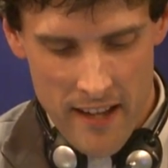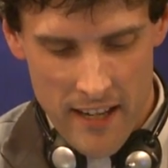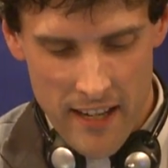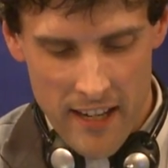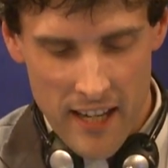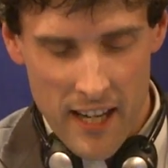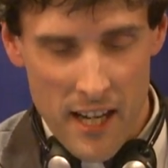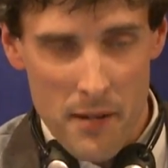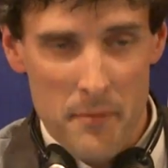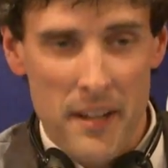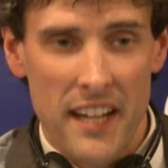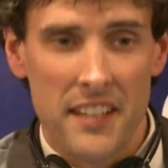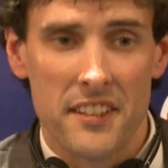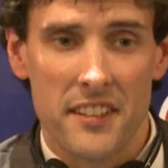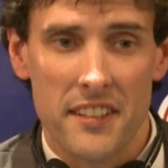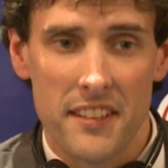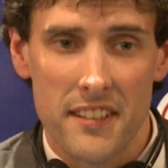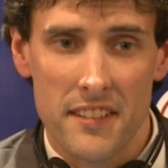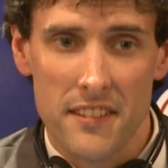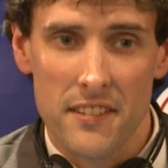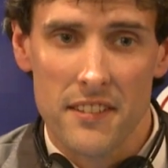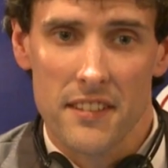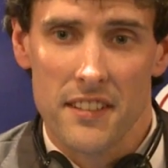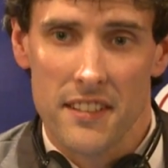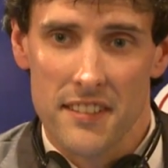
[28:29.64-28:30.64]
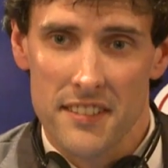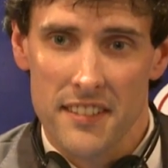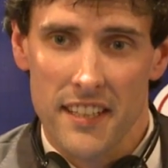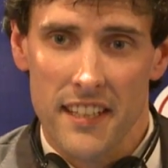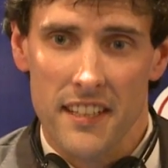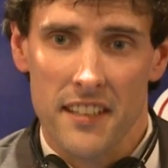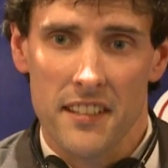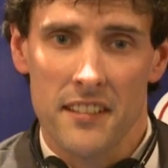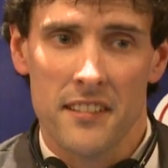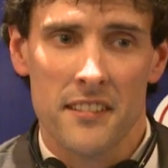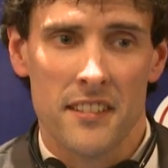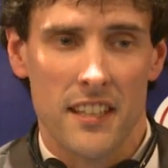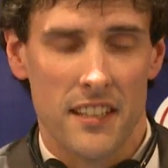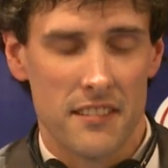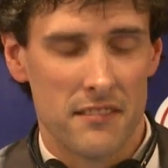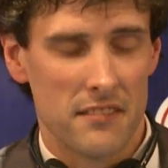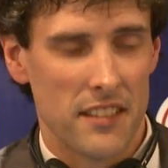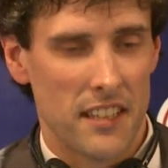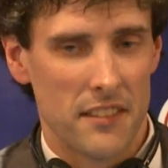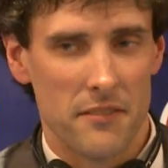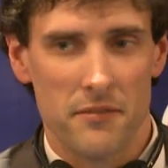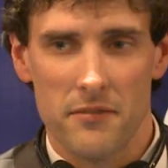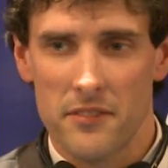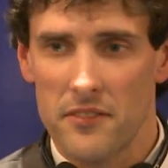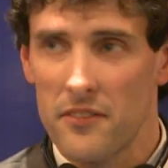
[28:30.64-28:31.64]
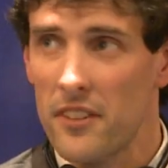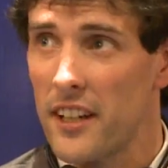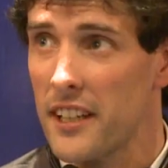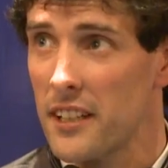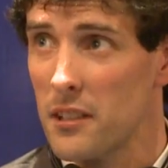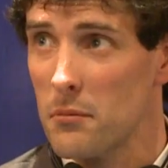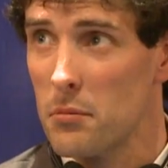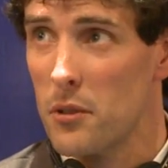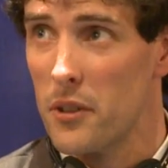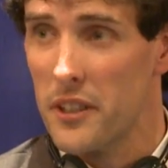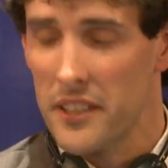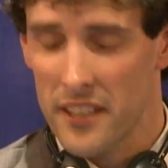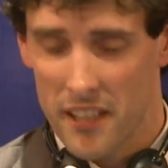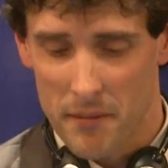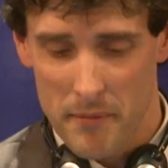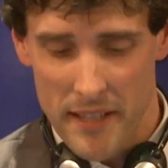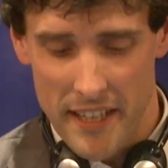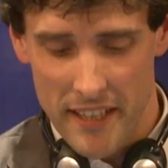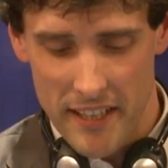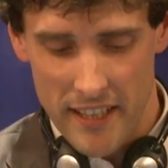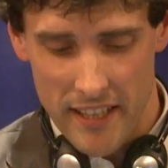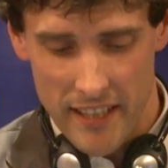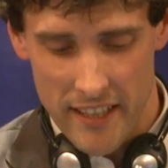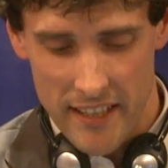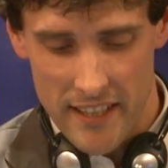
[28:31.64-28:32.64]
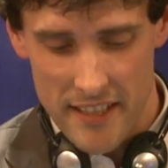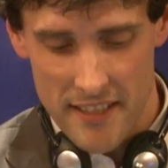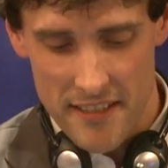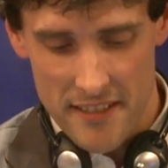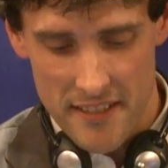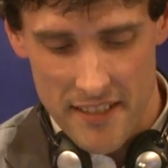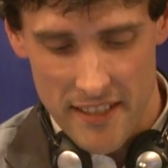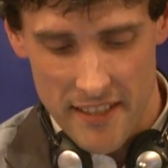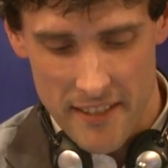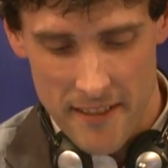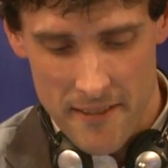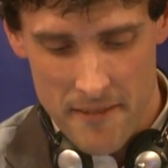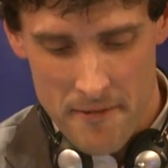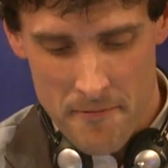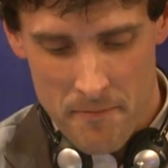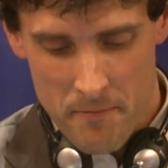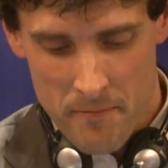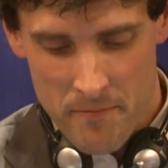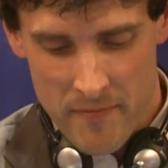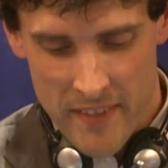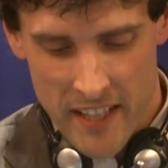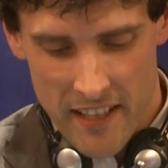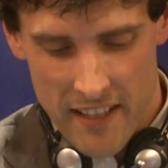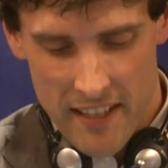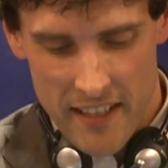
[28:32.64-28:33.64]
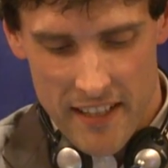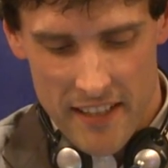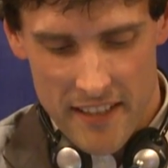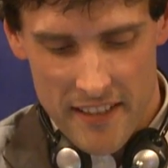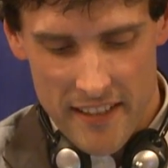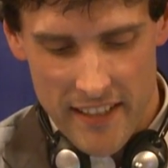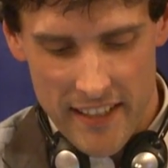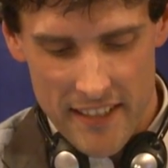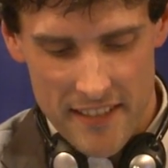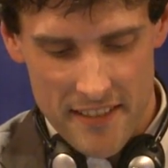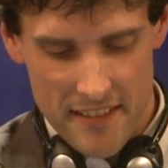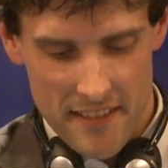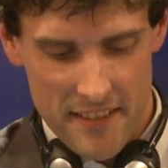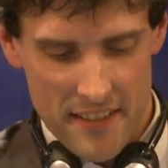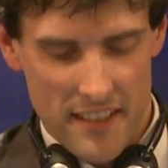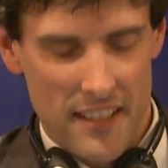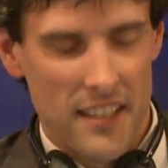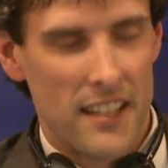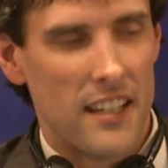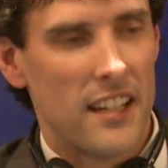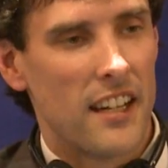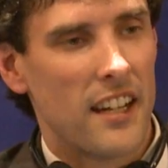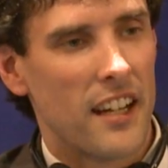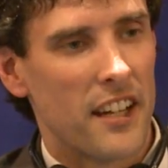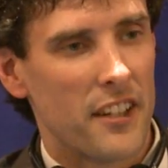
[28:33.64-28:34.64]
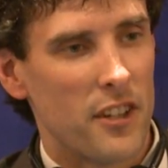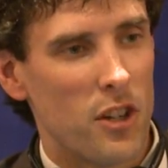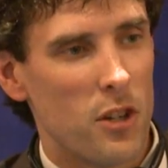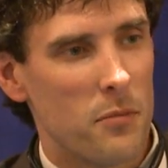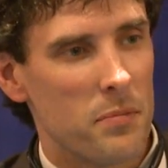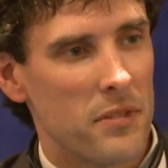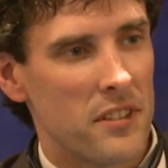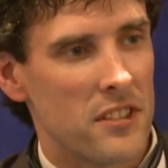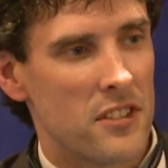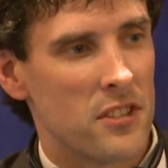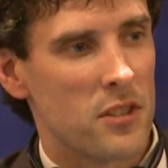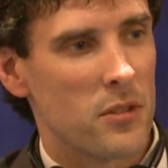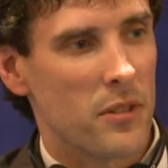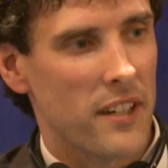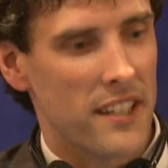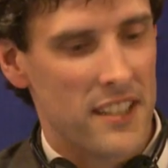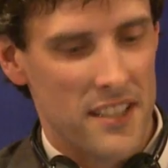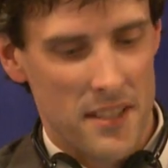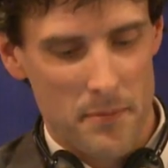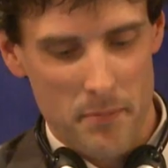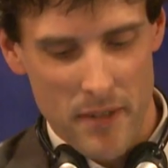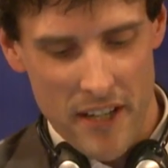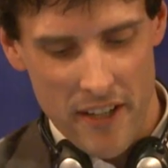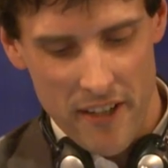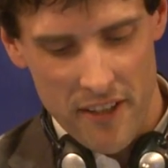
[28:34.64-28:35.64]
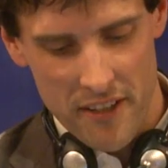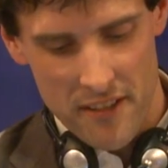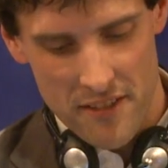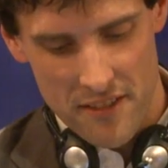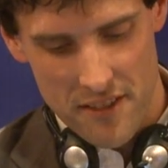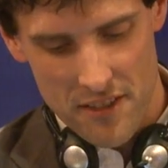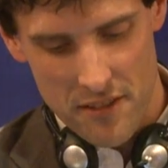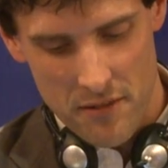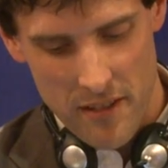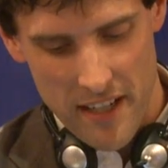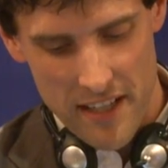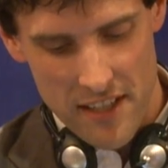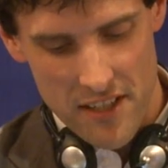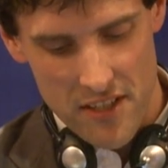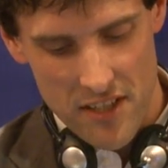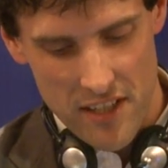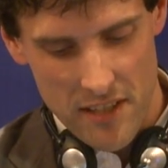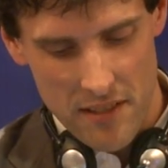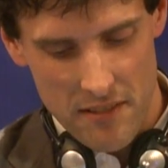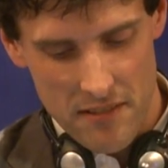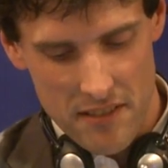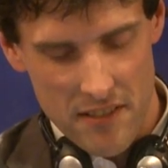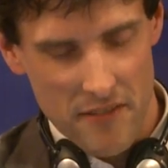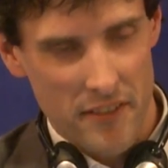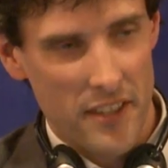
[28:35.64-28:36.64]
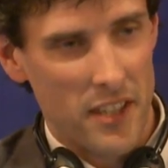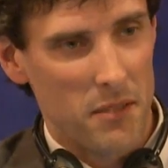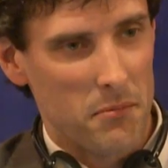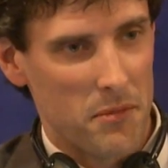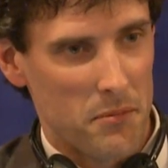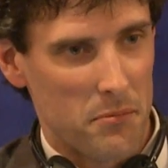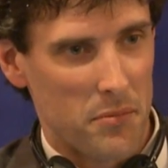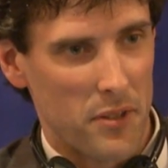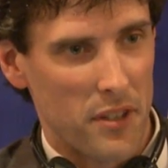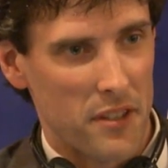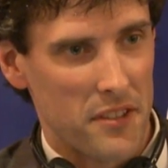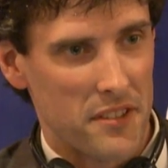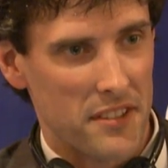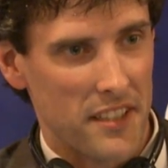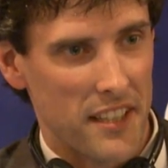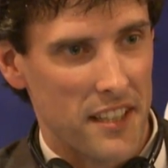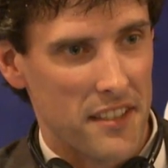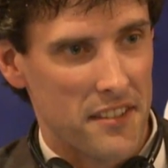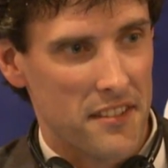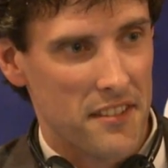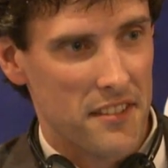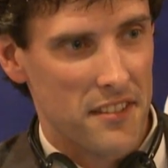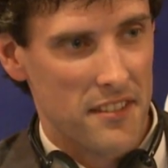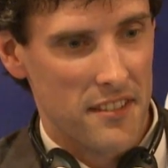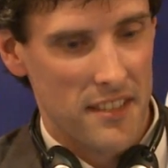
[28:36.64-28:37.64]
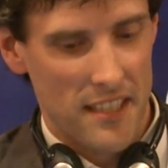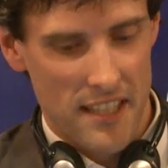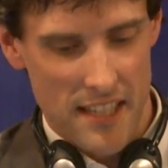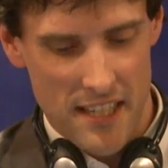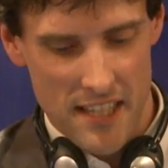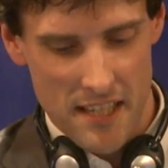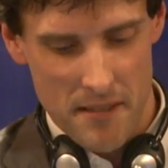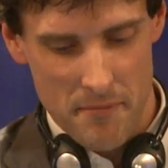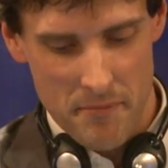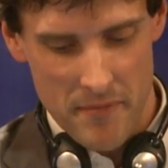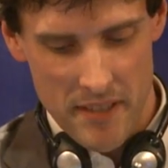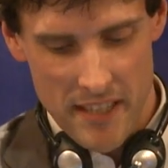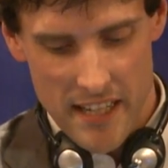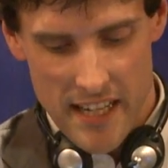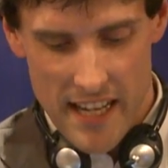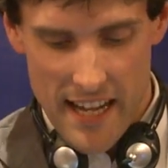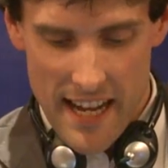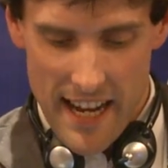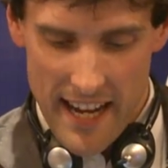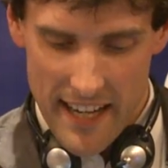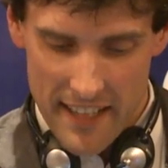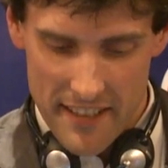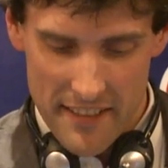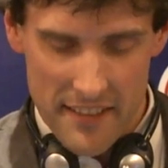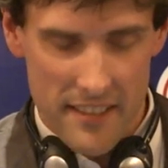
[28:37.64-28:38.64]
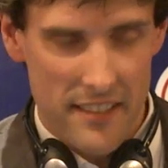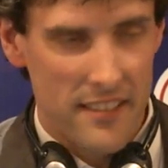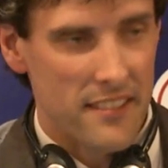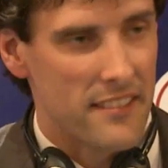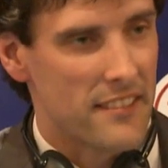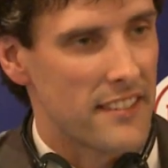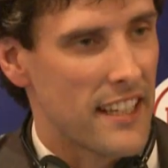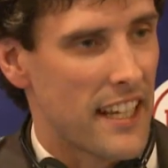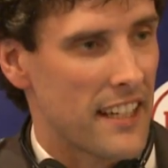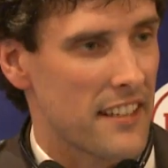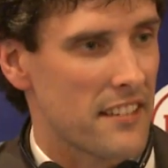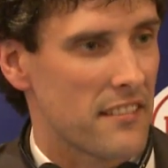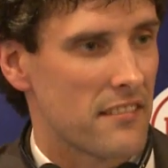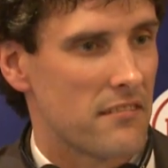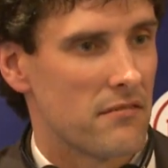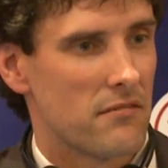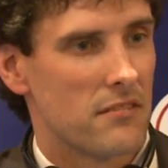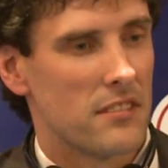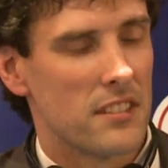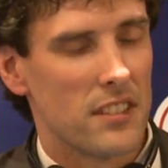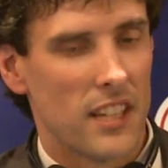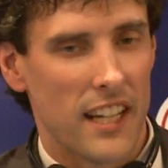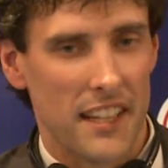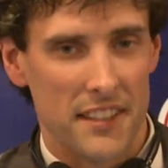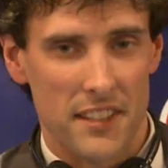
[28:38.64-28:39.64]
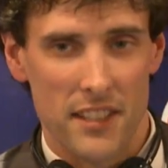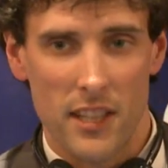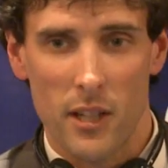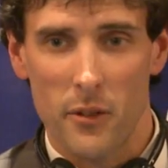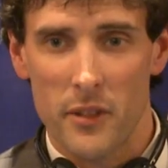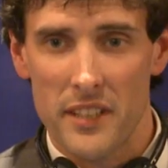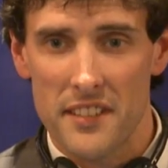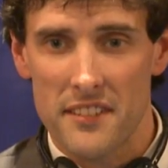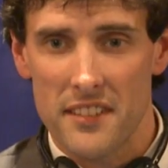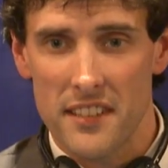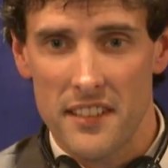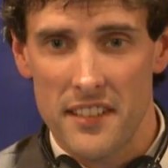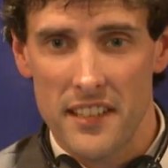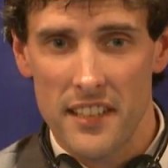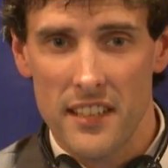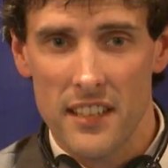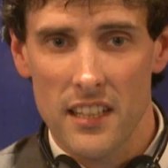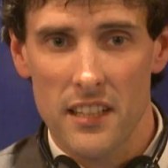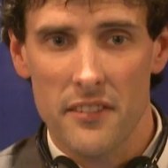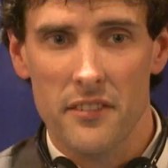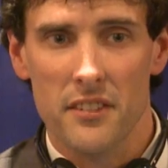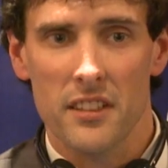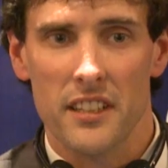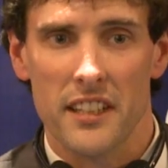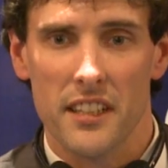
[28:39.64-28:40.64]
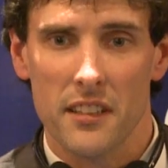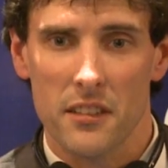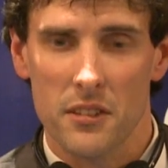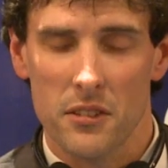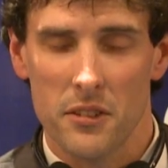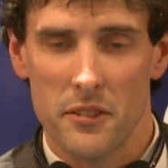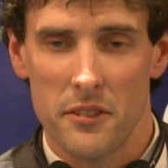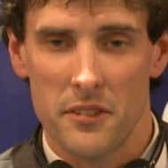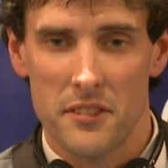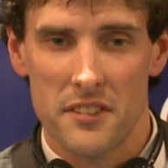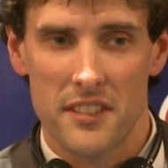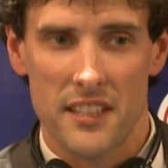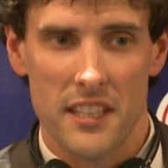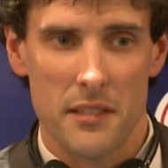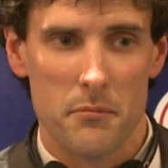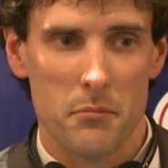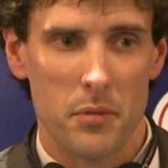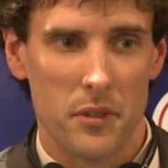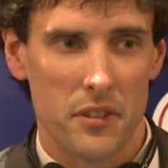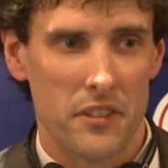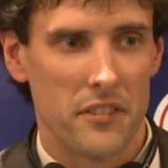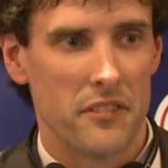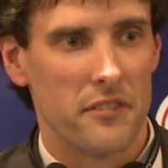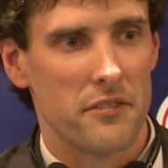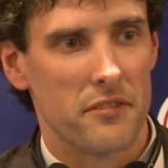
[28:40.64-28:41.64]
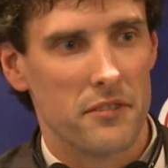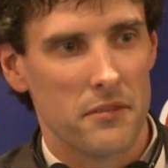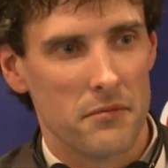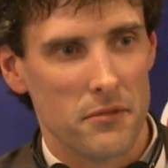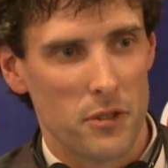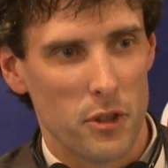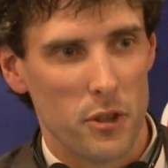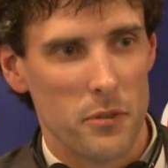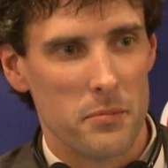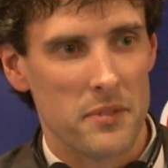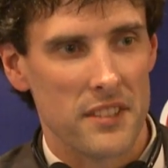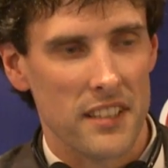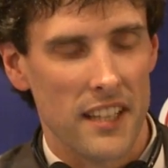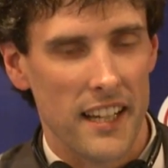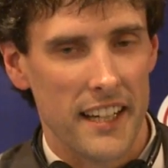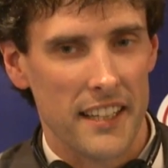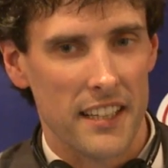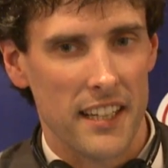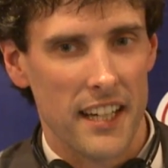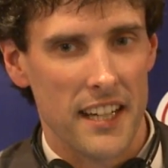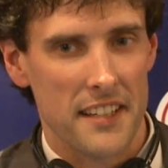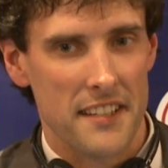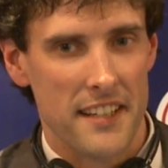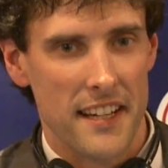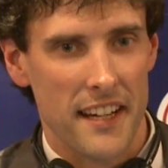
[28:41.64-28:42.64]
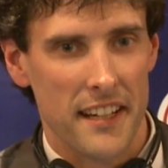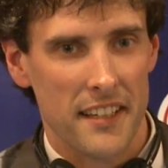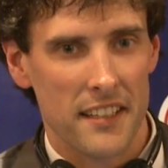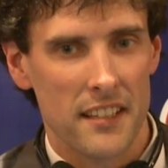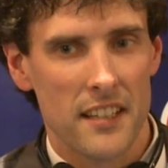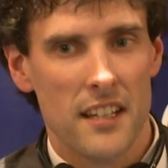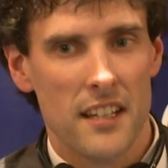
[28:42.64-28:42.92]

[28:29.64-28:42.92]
And the second and final point I'll make here is that there's an open, transparent strategy development process, and that at the OECD level includes the input of groups like ITAC,